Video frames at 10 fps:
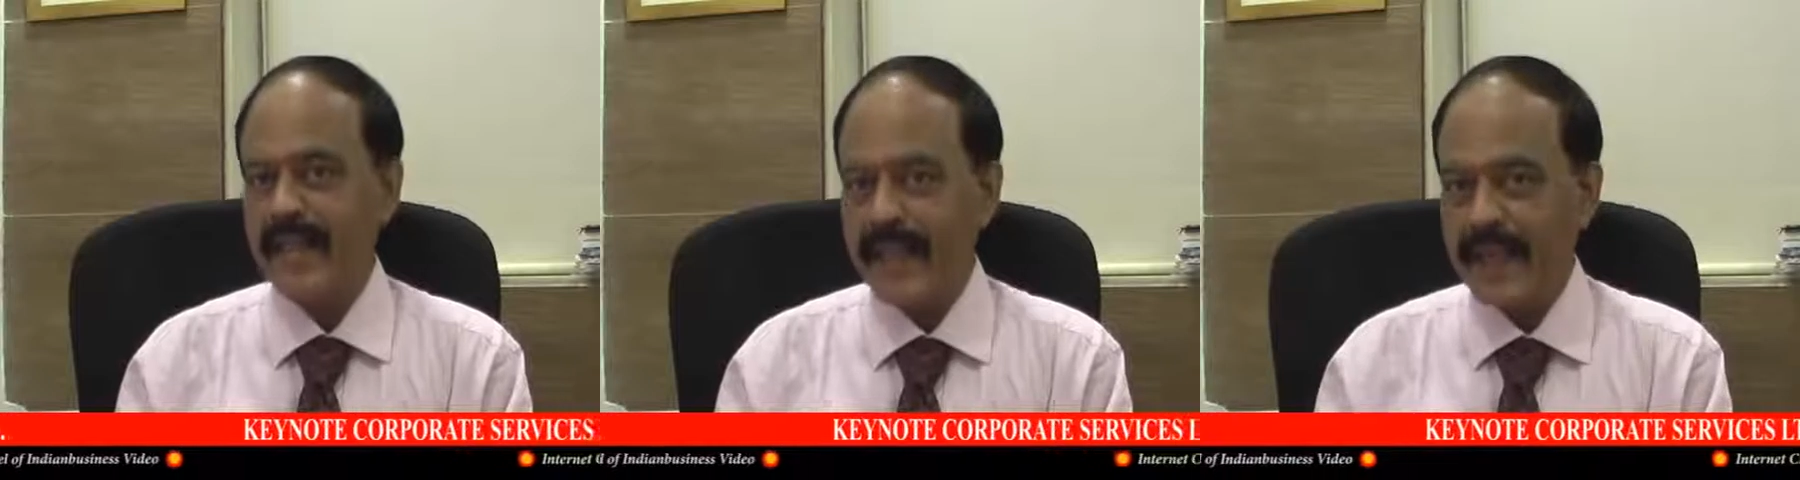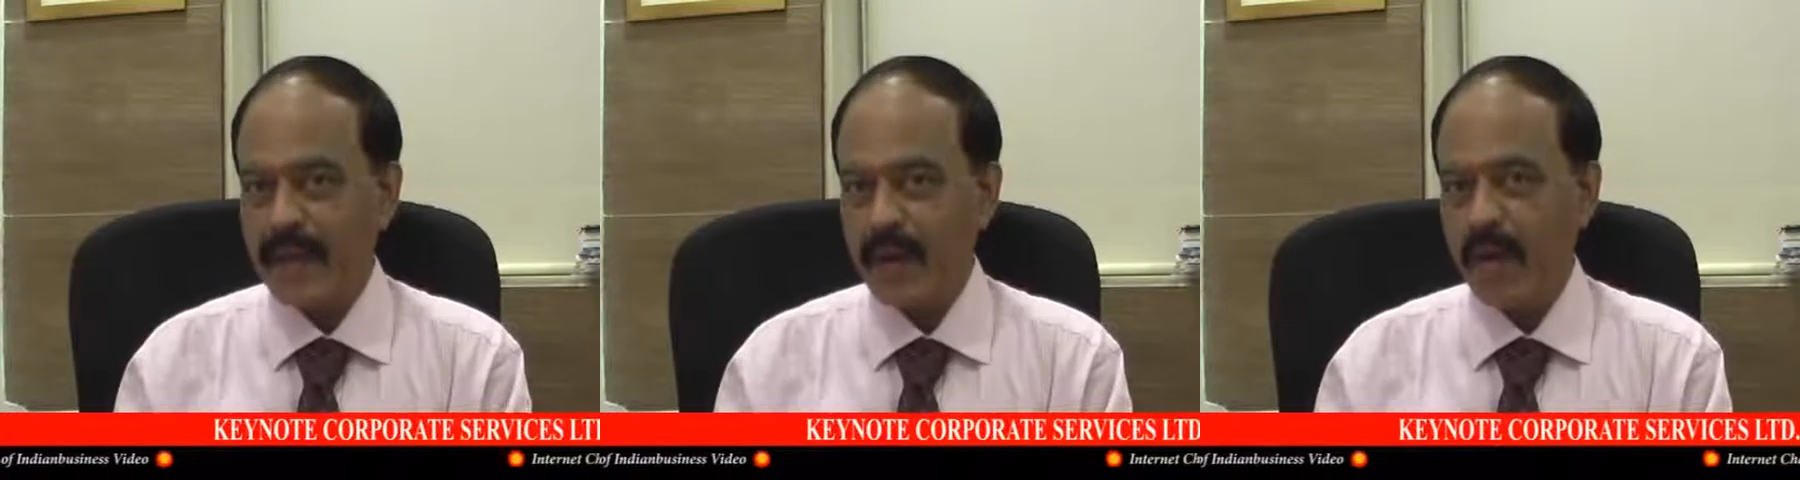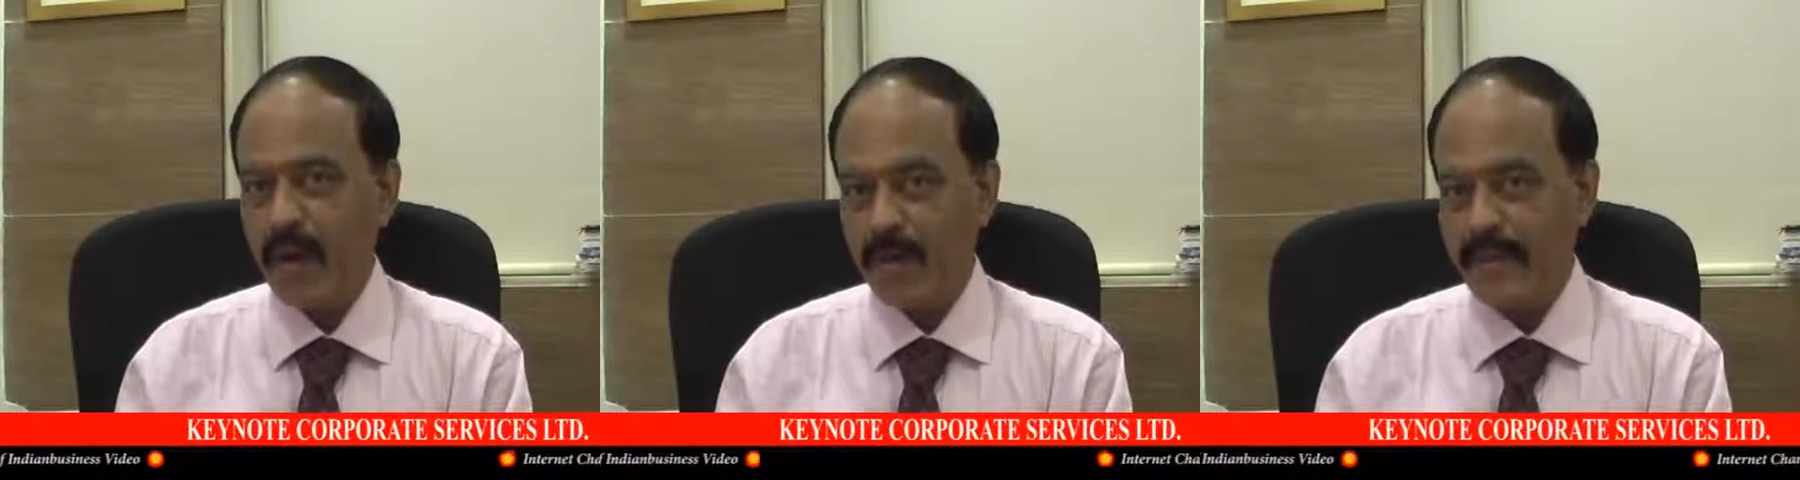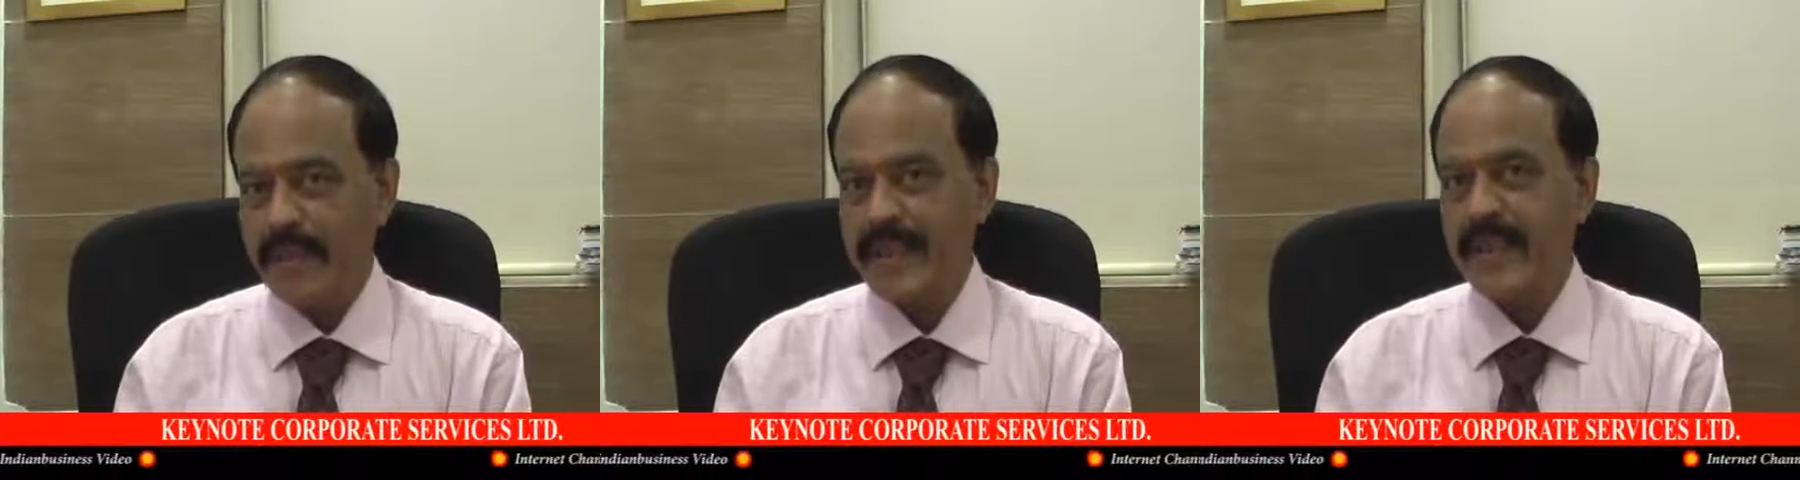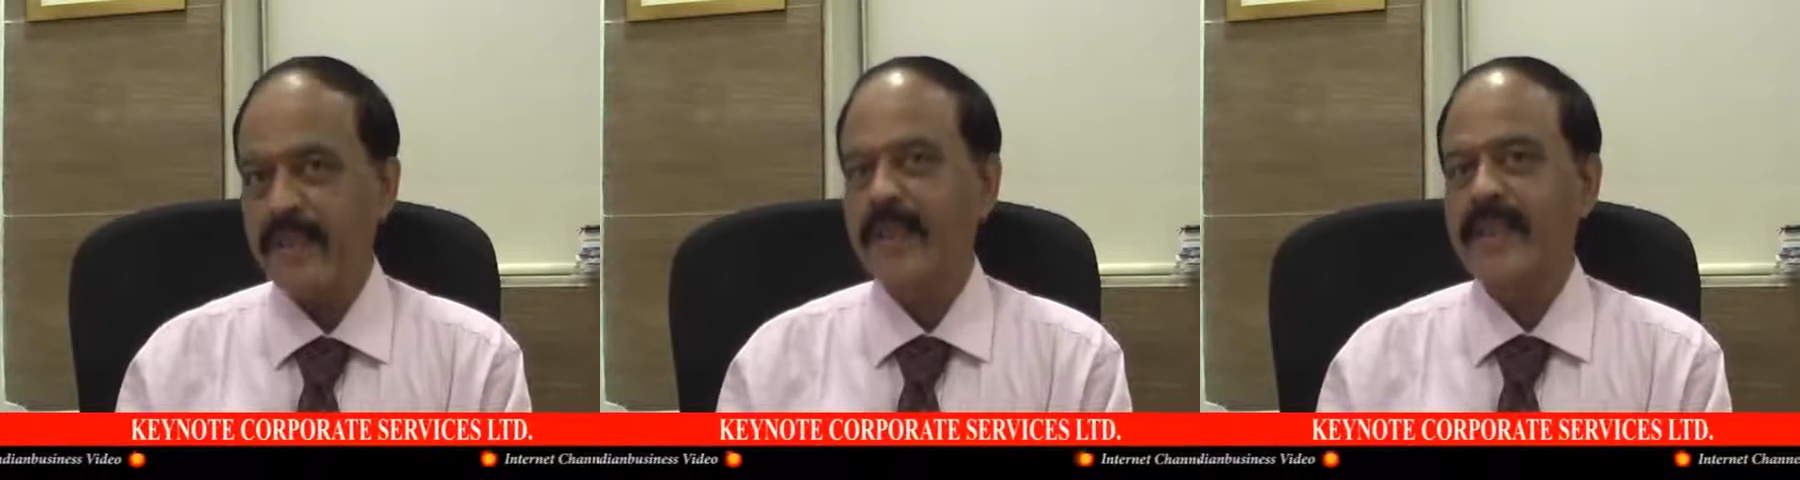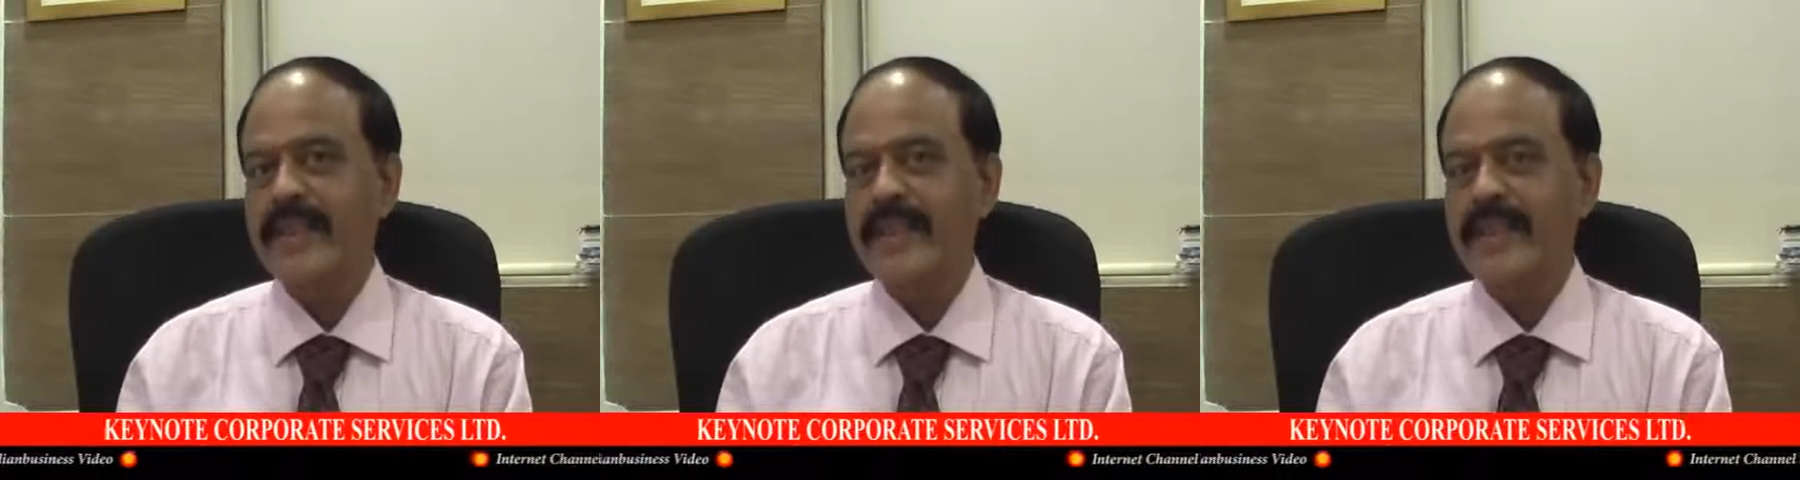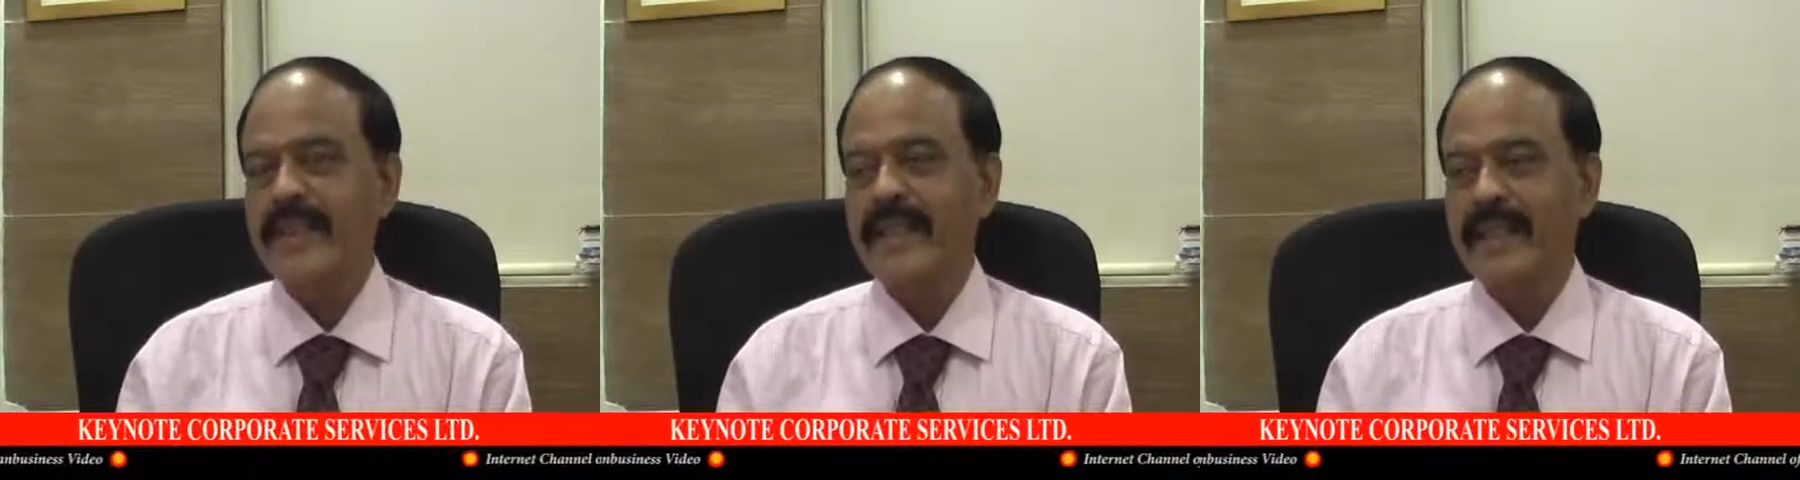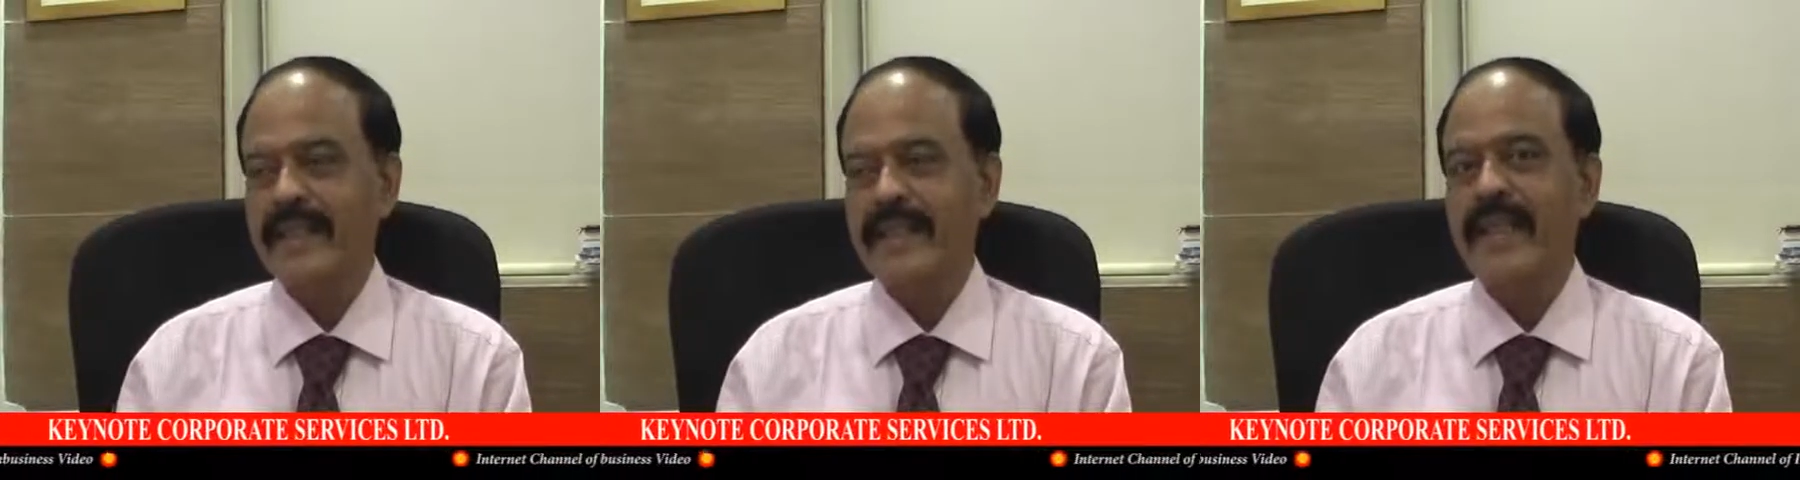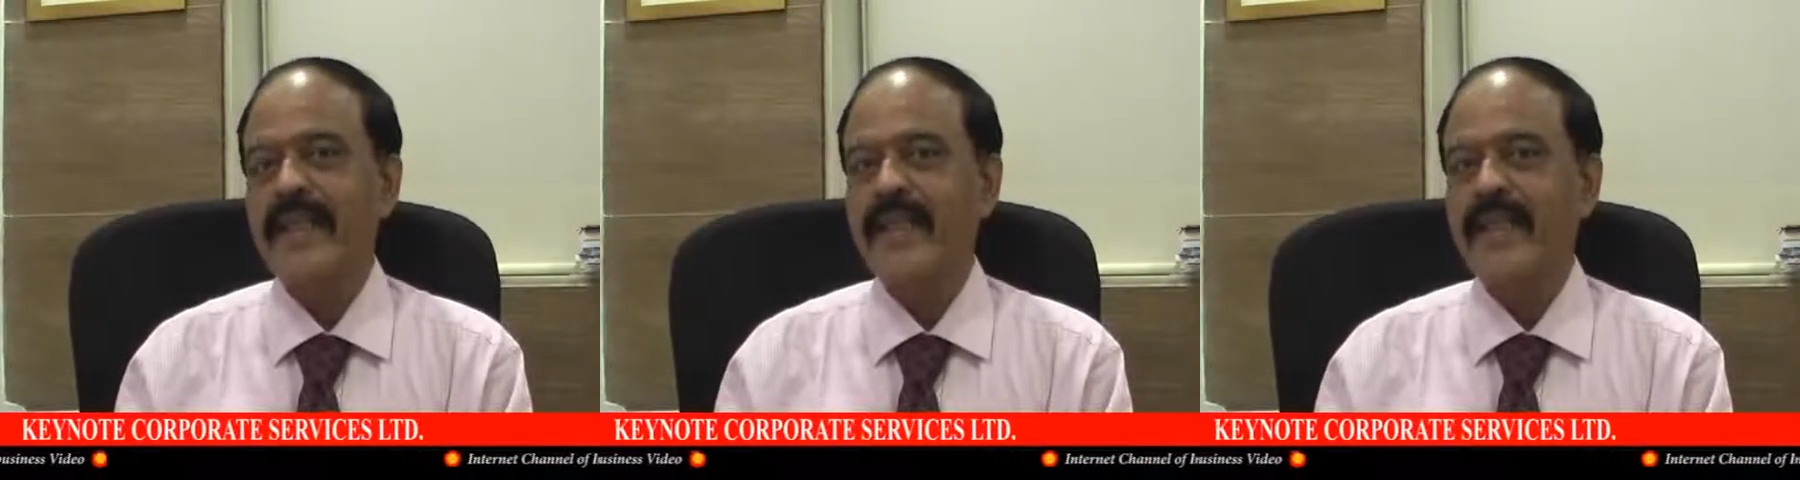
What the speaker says: then obviously you can say that yes,